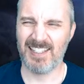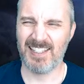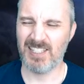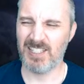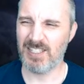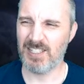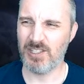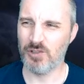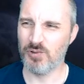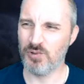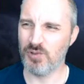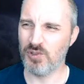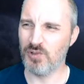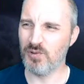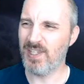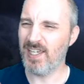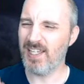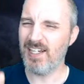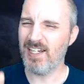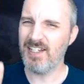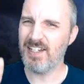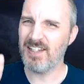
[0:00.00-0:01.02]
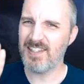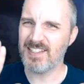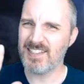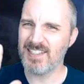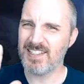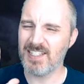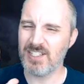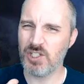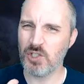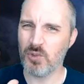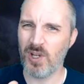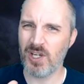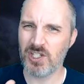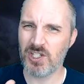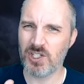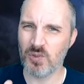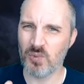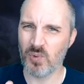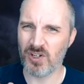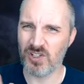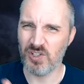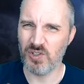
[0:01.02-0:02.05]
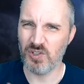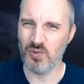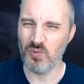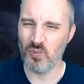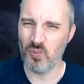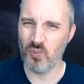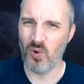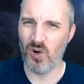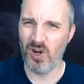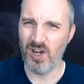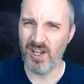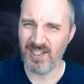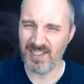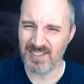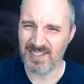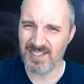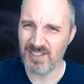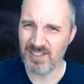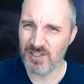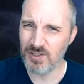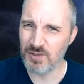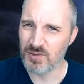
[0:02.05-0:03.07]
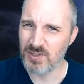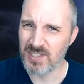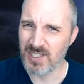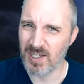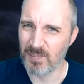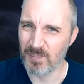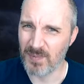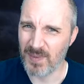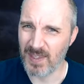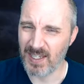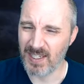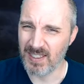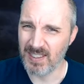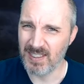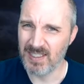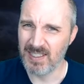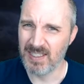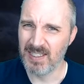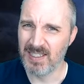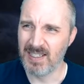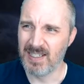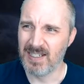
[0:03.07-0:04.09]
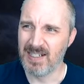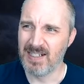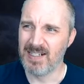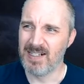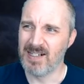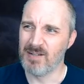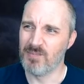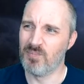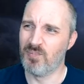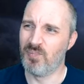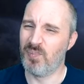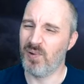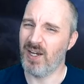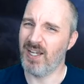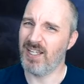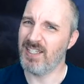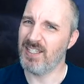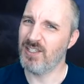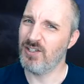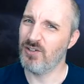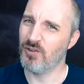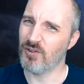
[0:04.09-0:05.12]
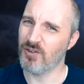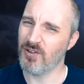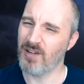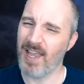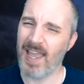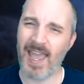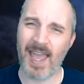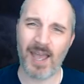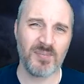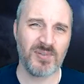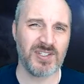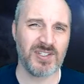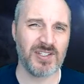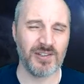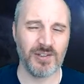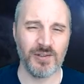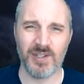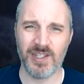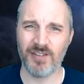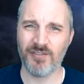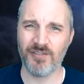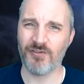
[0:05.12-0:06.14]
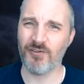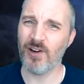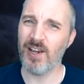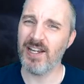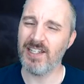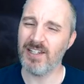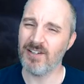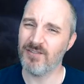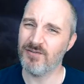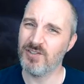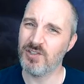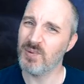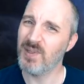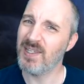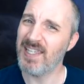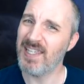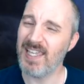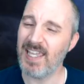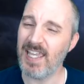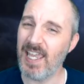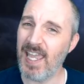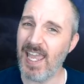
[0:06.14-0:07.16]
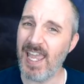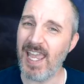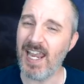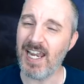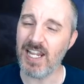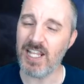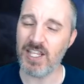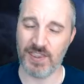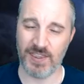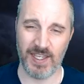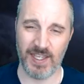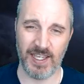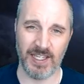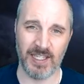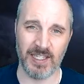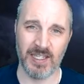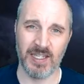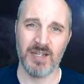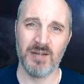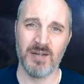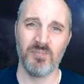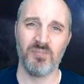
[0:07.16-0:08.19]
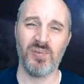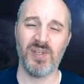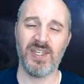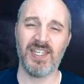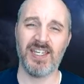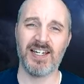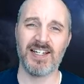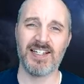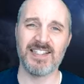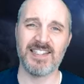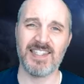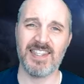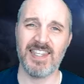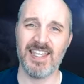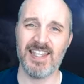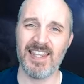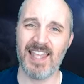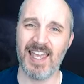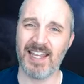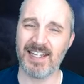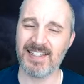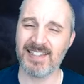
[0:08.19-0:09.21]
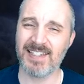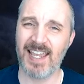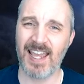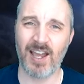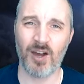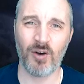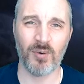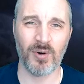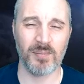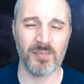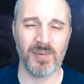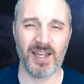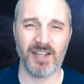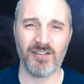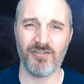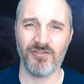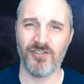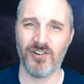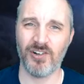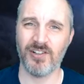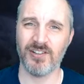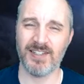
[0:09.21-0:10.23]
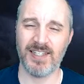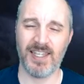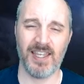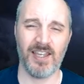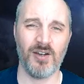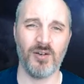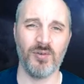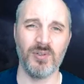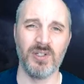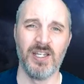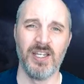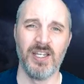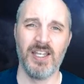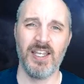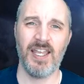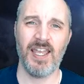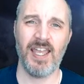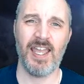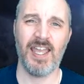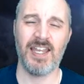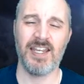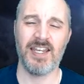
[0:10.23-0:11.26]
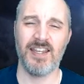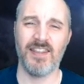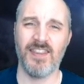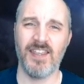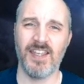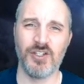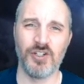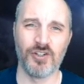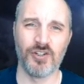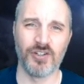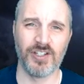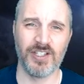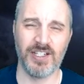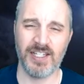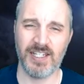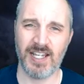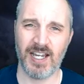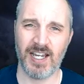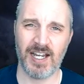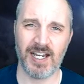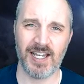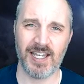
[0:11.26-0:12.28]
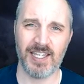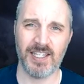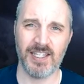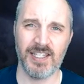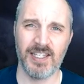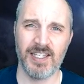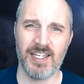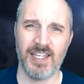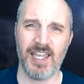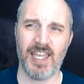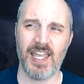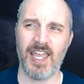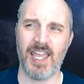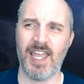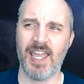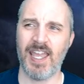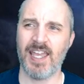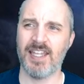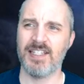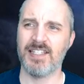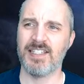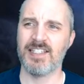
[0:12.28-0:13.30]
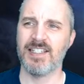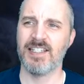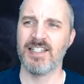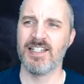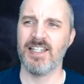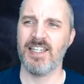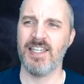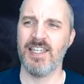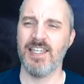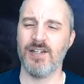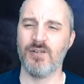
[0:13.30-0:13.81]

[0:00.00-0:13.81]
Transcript: you get into this situation where you want to do something, but you're absolutely afraid of doing anything because then that tower might fall down. and then you're going to die. And it